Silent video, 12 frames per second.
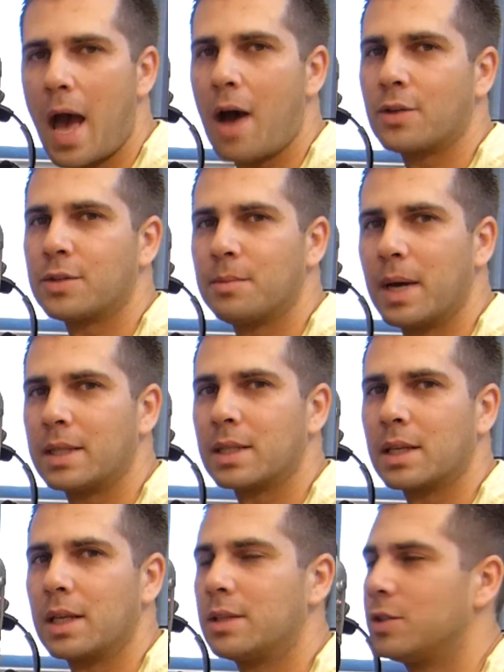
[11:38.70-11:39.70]

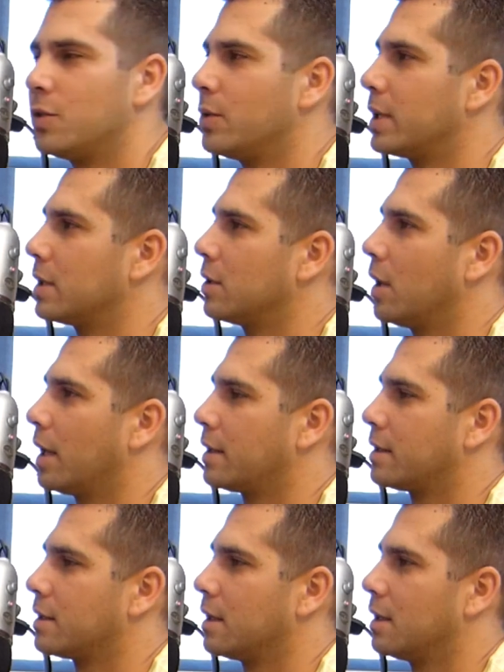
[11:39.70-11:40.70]
automatically doing
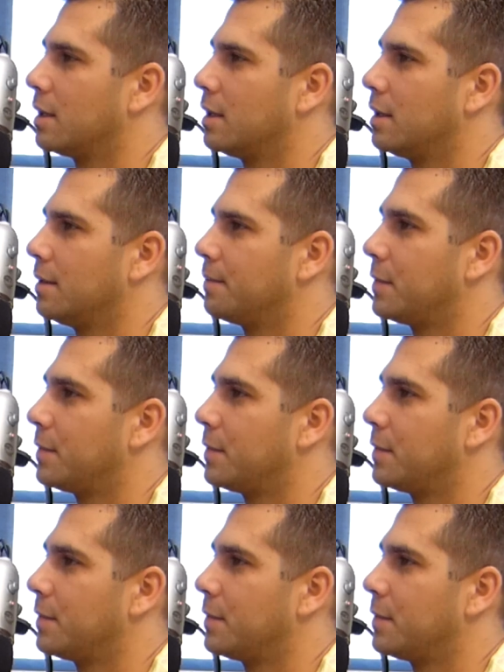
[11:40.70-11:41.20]
that um,